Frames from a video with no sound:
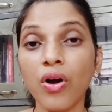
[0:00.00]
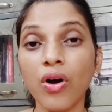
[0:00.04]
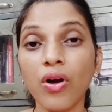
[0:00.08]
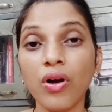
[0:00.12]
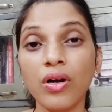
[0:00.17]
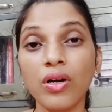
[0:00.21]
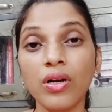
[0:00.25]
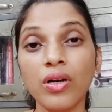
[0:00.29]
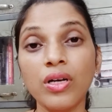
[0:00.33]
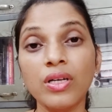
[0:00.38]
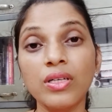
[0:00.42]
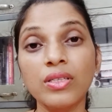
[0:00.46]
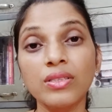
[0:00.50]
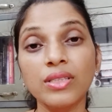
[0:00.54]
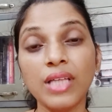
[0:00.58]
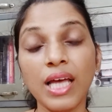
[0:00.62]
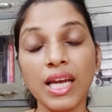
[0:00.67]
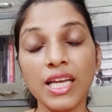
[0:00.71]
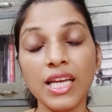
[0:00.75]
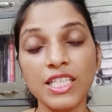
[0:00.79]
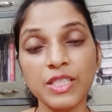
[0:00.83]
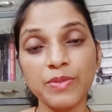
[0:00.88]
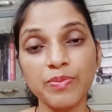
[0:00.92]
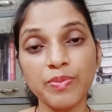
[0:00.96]
or
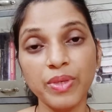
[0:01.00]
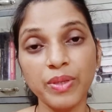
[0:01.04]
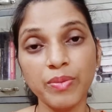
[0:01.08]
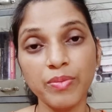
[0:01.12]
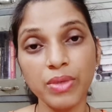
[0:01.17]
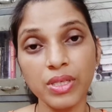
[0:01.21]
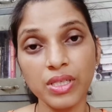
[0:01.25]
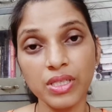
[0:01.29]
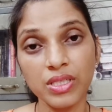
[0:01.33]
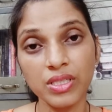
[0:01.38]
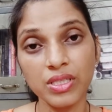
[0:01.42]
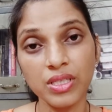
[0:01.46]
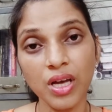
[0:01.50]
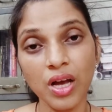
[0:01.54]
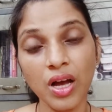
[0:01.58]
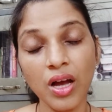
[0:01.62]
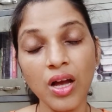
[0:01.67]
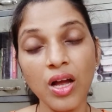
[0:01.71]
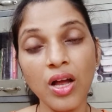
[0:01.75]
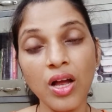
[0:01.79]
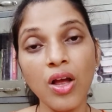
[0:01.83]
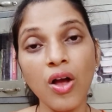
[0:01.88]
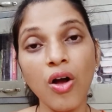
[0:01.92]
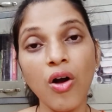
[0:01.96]

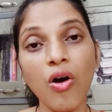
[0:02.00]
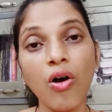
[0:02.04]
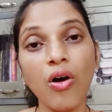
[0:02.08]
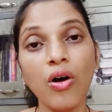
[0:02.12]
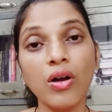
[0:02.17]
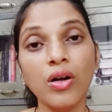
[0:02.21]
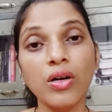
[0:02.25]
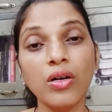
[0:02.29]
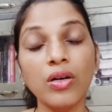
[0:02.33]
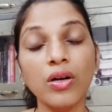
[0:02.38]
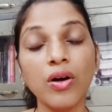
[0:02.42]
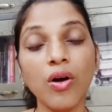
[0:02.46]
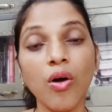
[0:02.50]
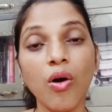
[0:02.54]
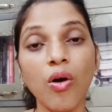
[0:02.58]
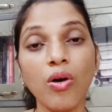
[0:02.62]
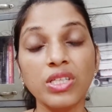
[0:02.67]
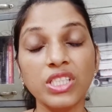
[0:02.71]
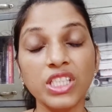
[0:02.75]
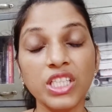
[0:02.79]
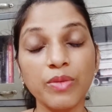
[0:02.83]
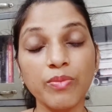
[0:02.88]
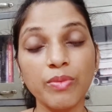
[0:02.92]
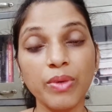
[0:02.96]
Thalaspibursa or
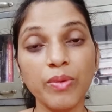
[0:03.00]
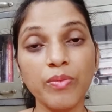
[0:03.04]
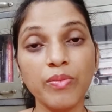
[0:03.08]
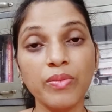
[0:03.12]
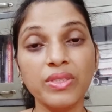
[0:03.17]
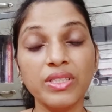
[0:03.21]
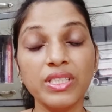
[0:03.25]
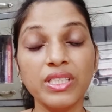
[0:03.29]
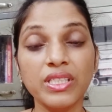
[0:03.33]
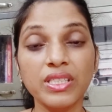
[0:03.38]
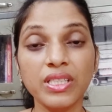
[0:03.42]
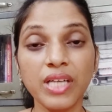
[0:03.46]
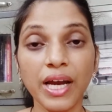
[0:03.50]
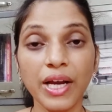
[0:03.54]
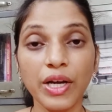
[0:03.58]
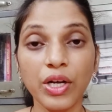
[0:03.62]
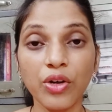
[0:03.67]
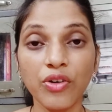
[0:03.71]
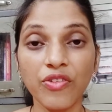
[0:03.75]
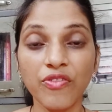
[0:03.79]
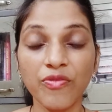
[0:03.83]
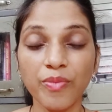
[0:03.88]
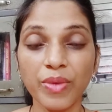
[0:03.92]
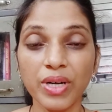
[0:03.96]
Osimum. This
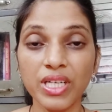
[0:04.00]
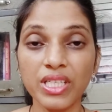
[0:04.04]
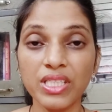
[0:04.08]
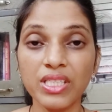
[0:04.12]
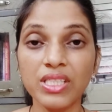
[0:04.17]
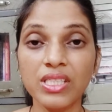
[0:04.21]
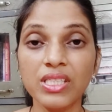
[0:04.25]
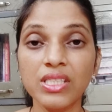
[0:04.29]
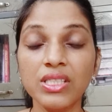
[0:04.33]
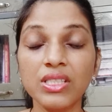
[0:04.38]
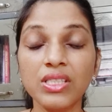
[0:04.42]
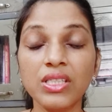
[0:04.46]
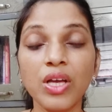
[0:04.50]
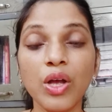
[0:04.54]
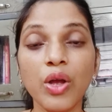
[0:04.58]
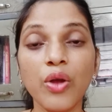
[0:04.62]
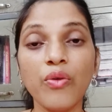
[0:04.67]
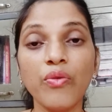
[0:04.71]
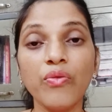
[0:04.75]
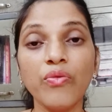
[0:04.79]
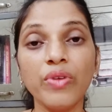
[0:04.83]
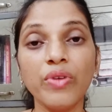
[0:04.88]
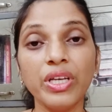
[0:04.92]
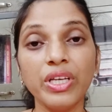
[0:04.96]
kind of medicines
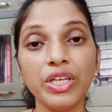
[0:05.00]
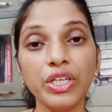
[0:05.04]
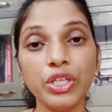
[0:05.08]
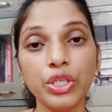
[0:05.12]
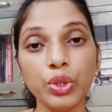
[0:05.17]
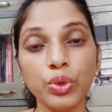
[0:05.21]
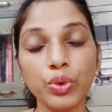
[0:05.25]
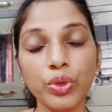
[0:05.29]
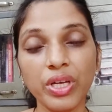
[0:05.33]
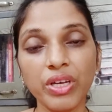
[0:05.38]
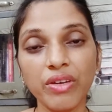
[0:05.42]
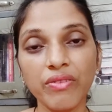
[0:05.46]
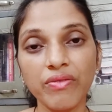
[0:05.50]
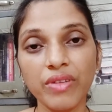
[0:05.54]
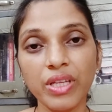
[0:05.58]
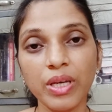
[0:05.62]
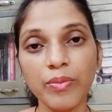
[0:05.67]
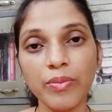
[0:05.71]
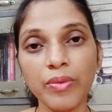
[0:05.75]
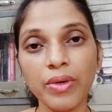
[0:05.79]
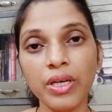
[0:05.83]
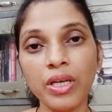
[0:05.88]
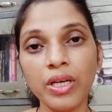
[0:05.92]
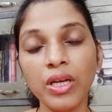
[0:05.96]
we need to give
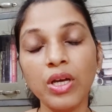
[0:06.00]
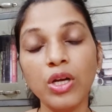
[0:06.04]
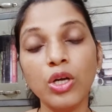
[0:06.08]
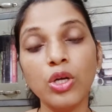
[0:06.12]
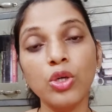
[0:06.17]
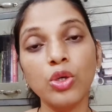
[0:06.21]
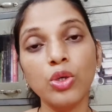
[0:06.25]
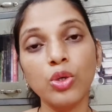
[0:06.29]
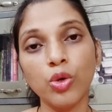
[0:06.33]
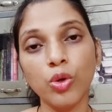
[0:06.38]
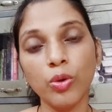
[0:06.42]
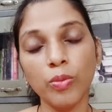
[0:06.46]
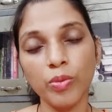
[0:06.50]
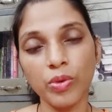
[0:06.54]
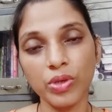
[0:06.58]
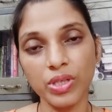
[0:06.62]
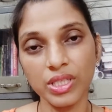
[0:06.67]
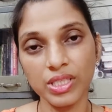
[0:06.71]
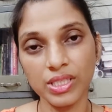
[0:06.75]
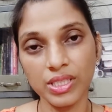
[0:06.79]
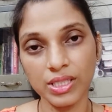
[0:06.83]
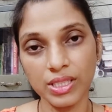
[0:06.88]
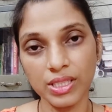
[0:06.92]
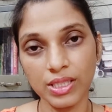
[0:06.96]
them in low
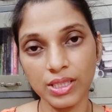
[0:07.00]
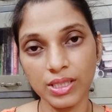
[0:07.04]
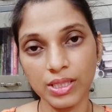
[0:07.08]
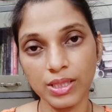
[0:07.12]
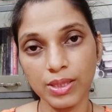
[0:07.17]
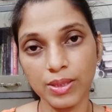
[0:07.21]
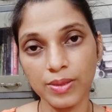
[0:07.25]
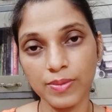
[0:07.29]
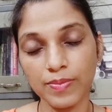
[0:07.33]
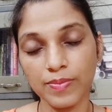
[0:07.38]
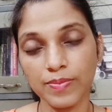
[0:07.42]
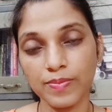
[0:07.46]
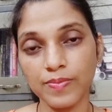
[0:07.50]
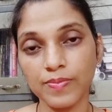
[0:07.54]
potencies.